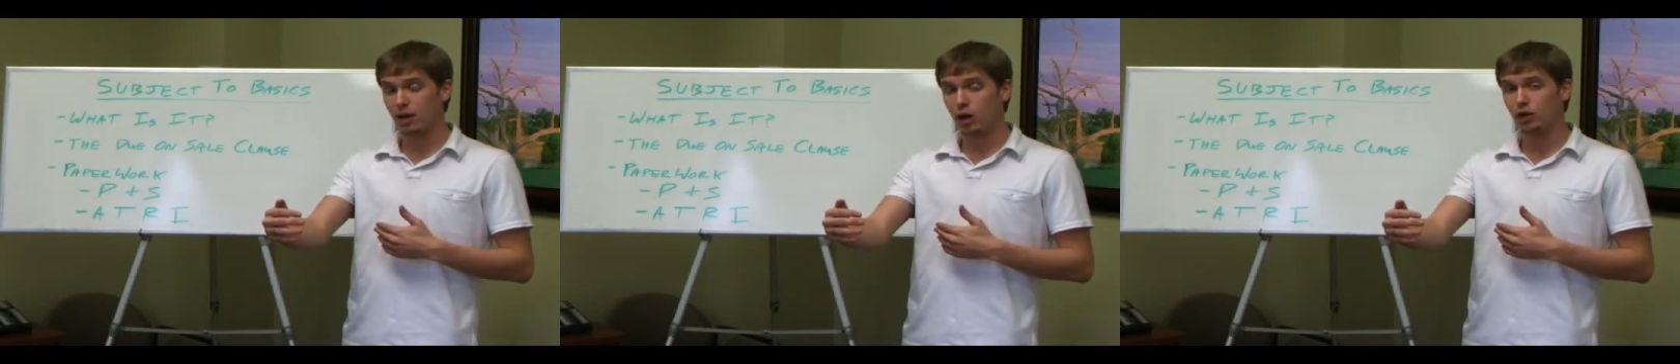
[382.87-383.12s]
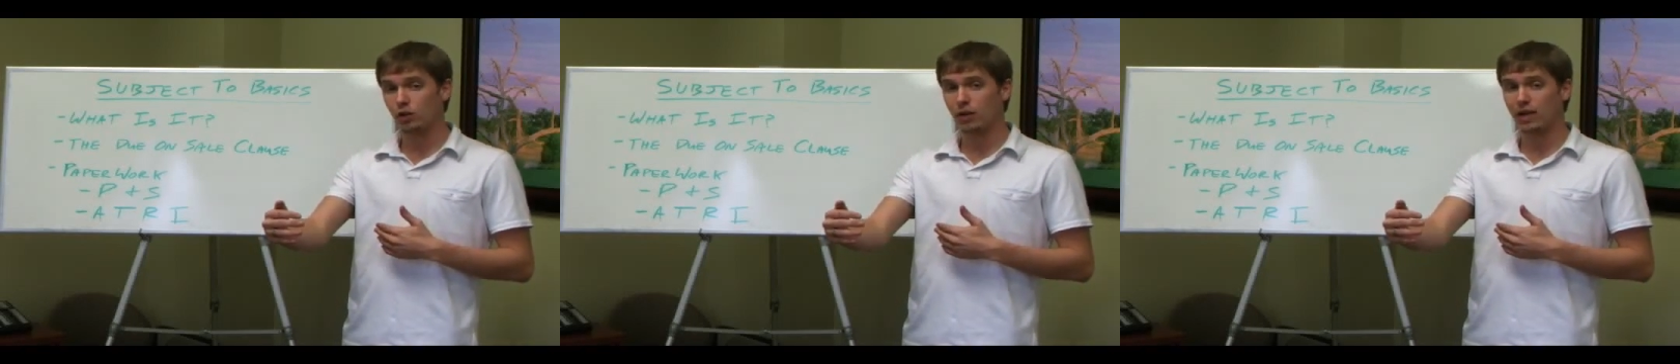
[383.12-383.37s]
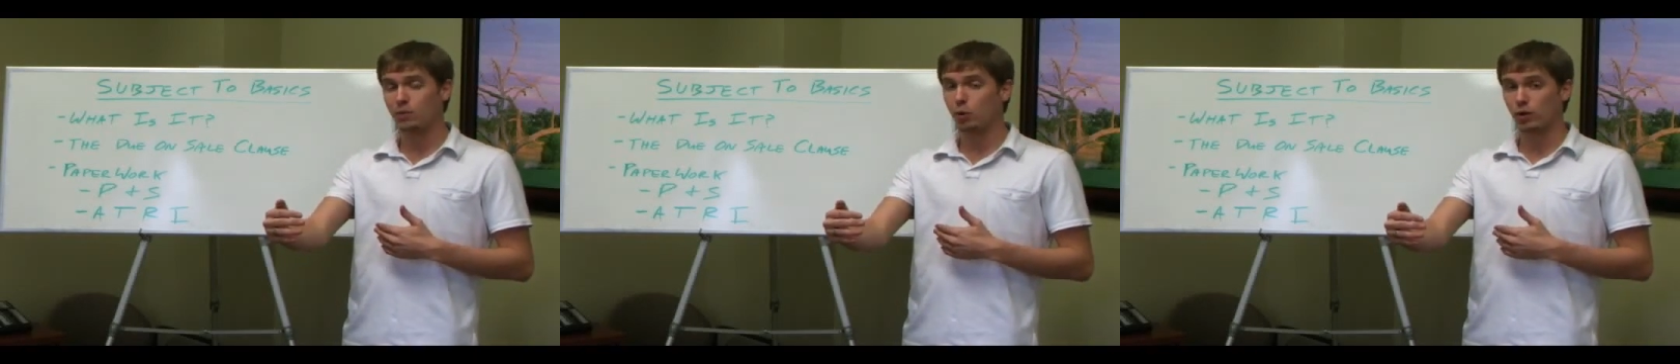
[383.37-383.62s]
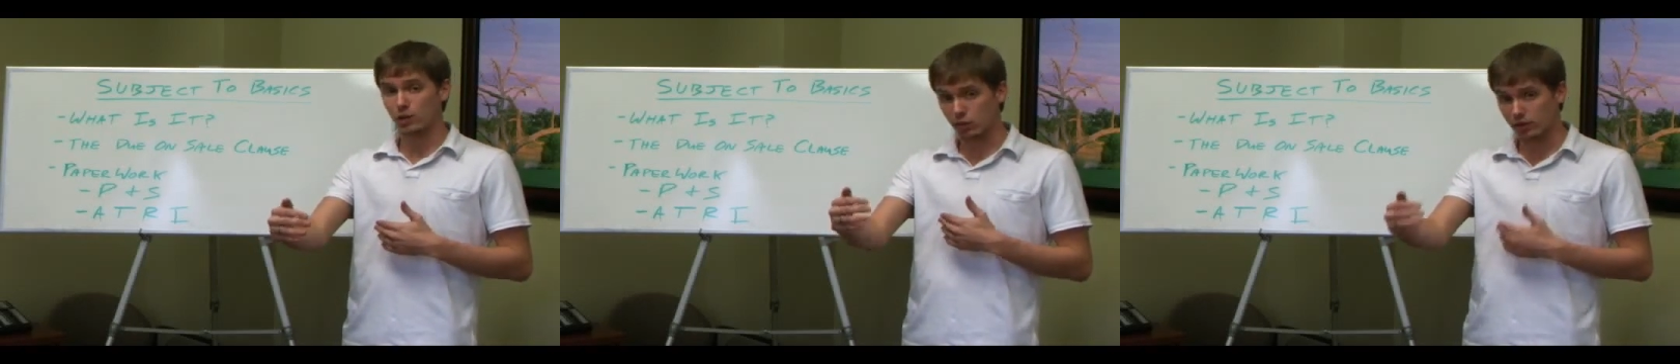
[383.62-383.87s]
underlying
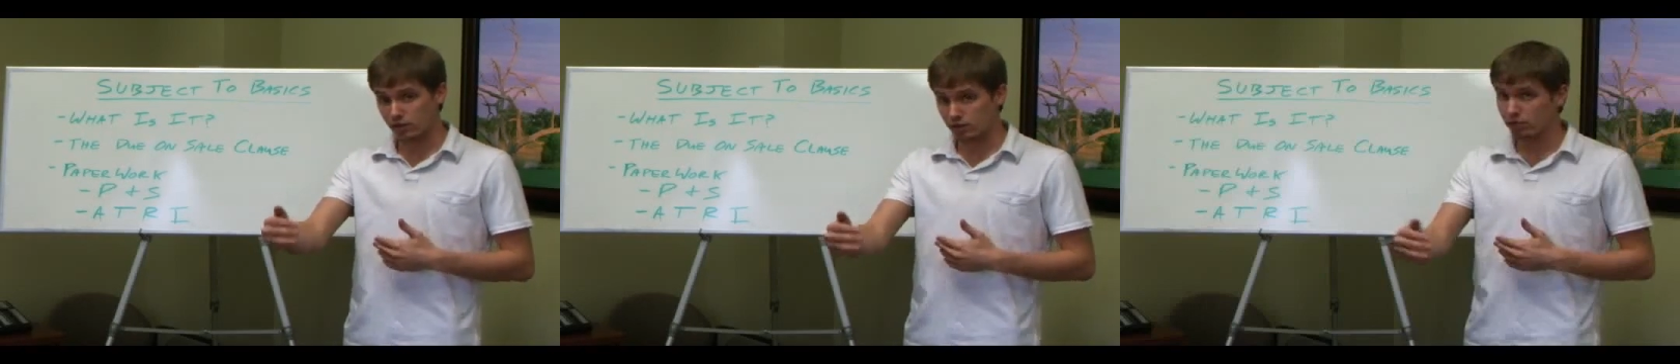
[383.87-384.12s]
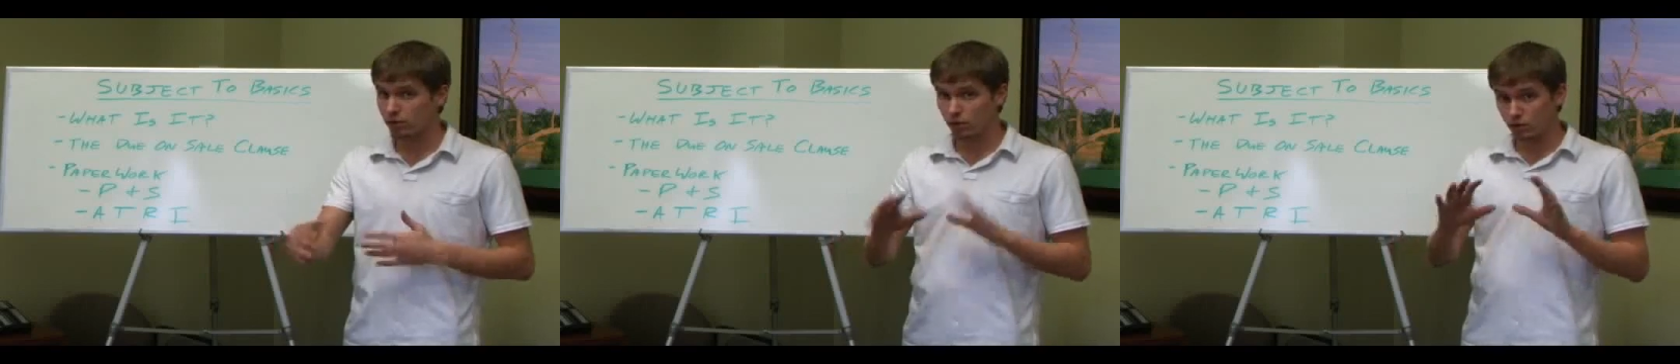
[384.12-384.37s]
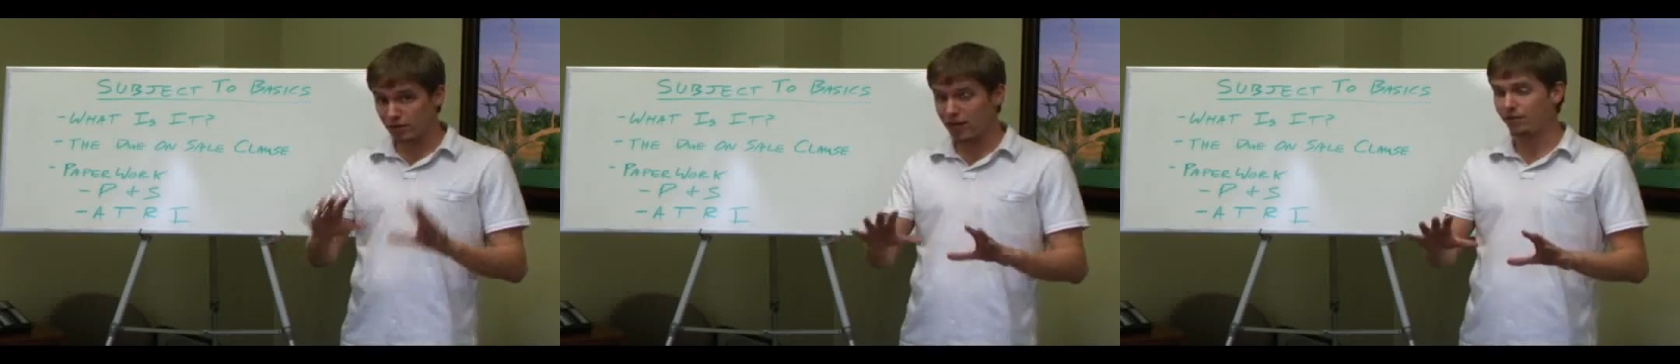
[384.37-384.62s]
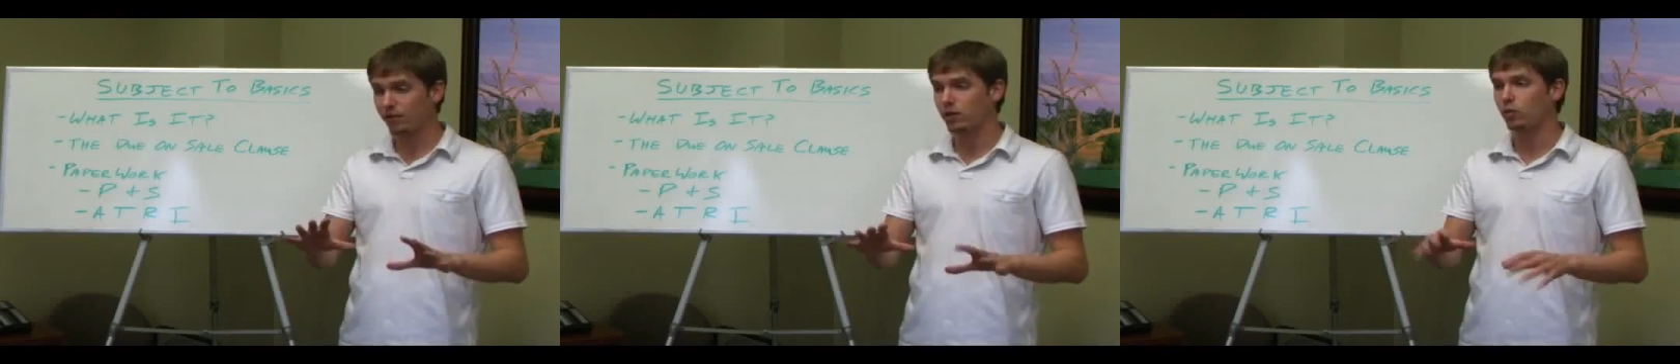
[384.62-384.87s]
mortgage, which you
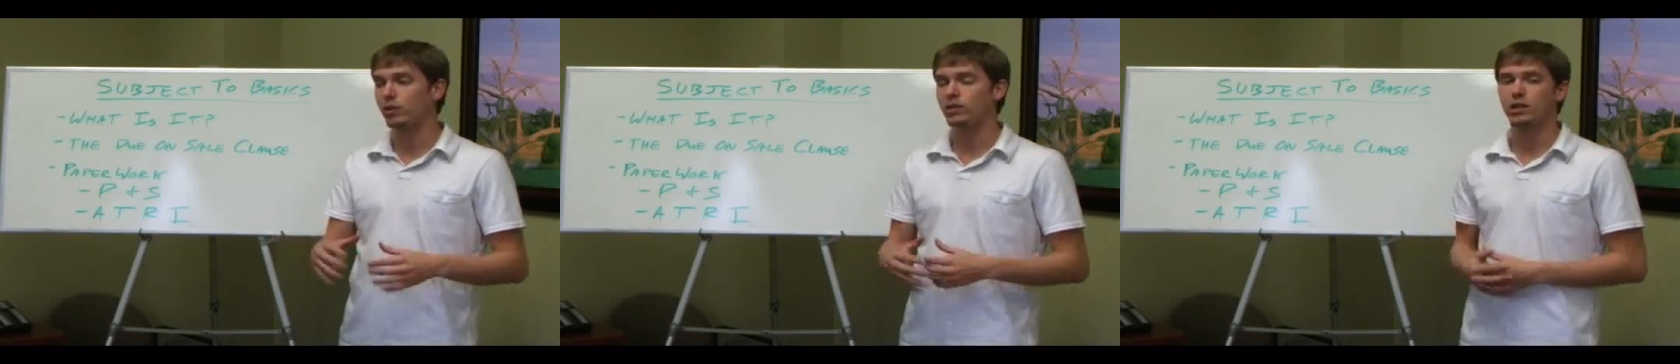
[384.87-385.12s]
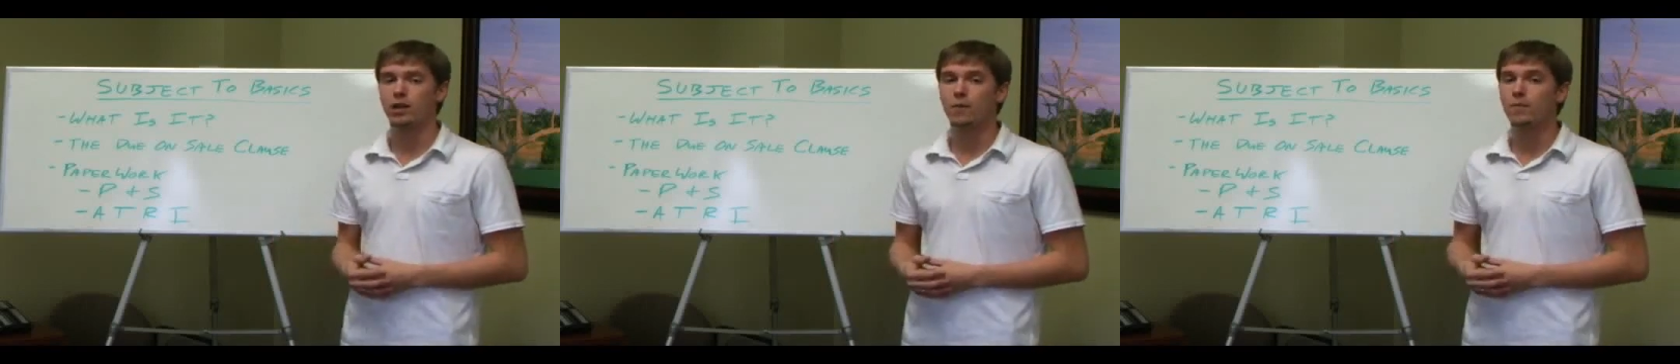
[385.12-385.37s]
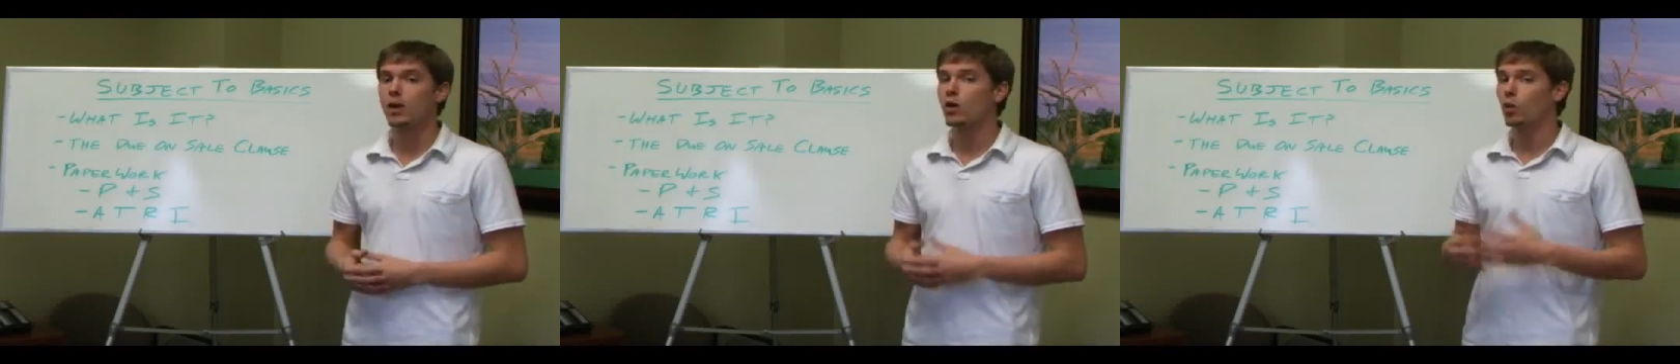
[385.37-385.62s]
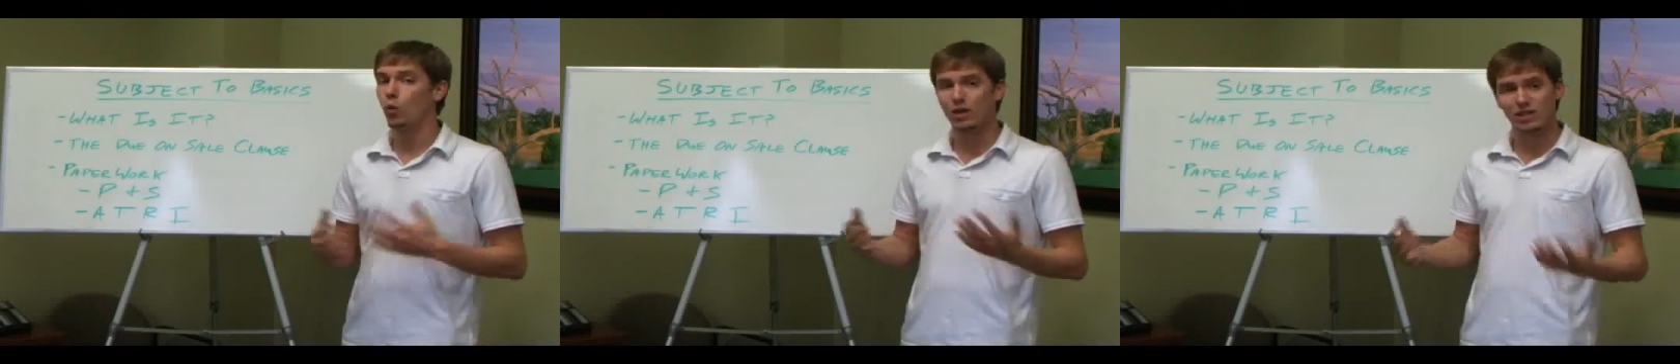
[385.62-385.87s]
definitely want to know.
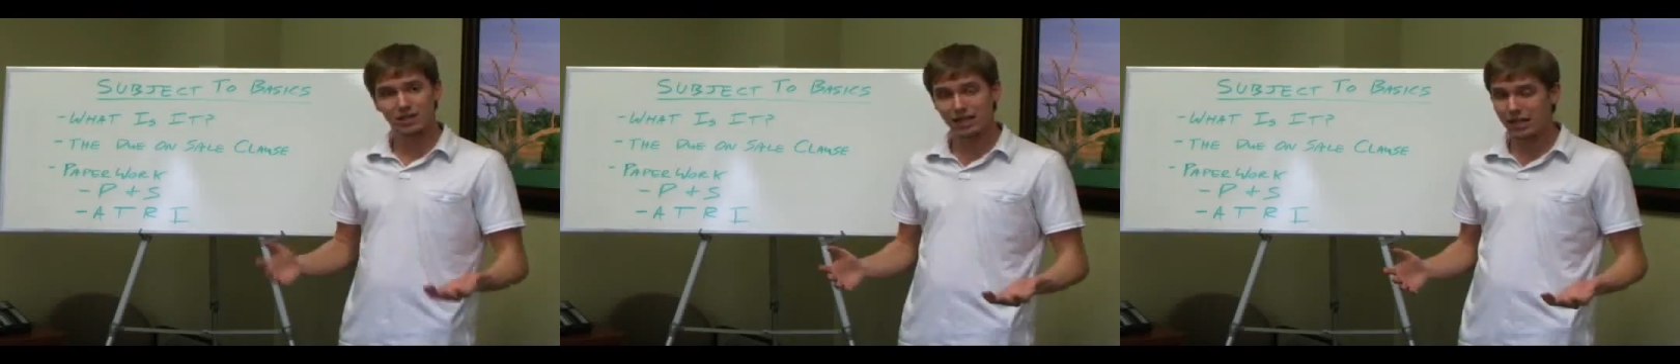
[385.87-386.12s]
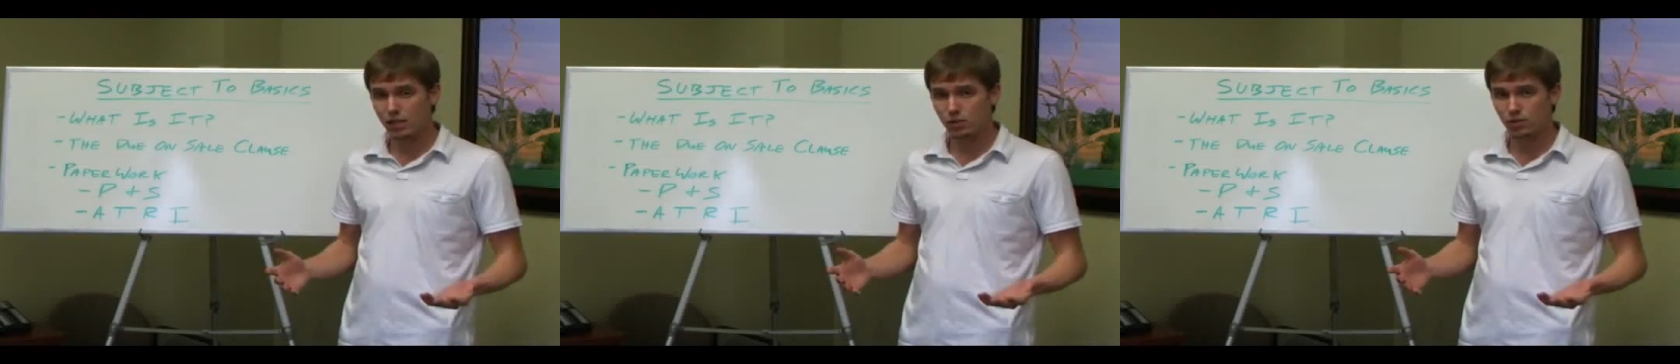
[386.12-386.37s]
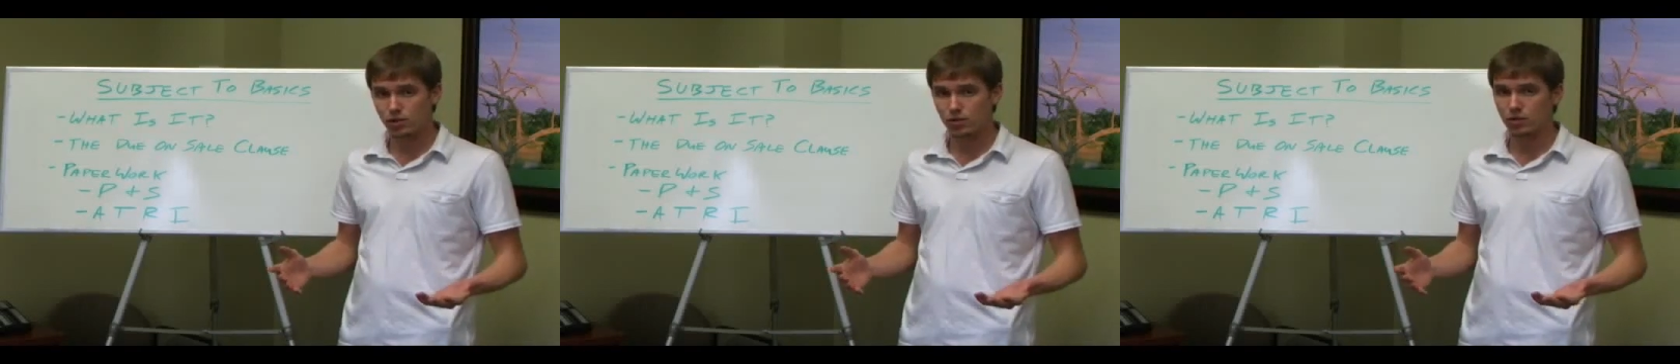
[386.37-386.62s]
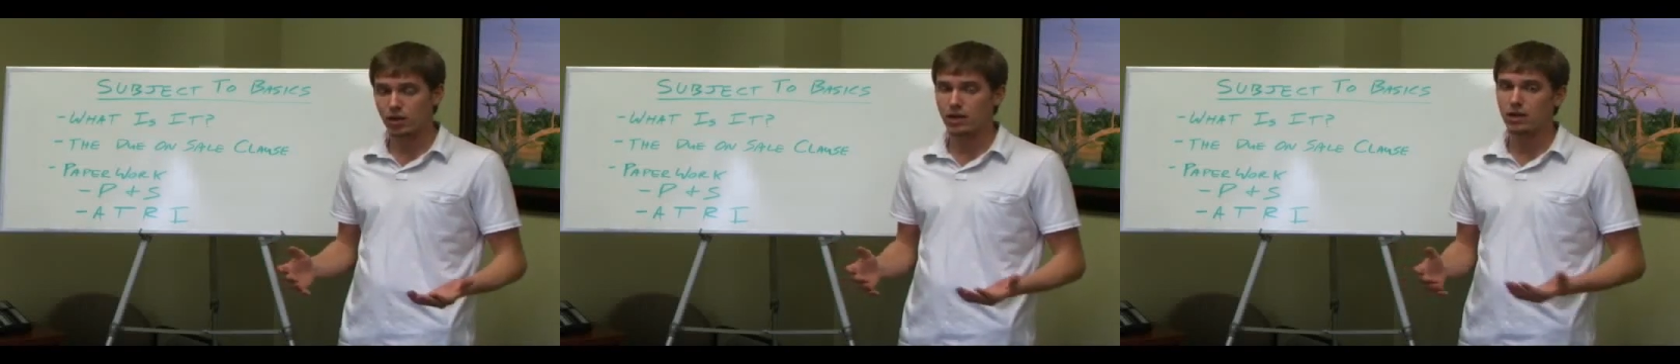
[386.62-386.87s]
What's the
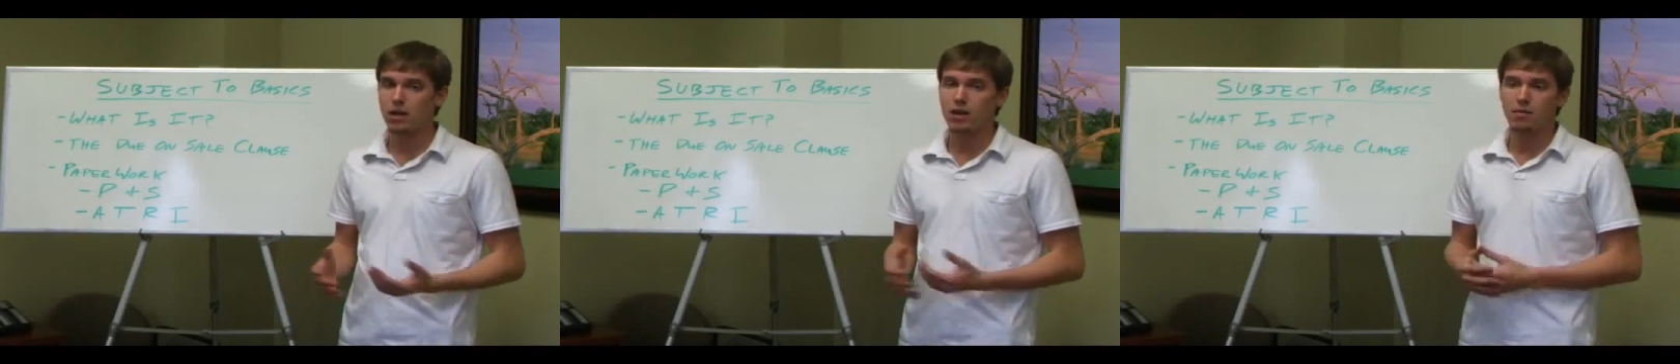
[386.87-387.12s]
interest rate?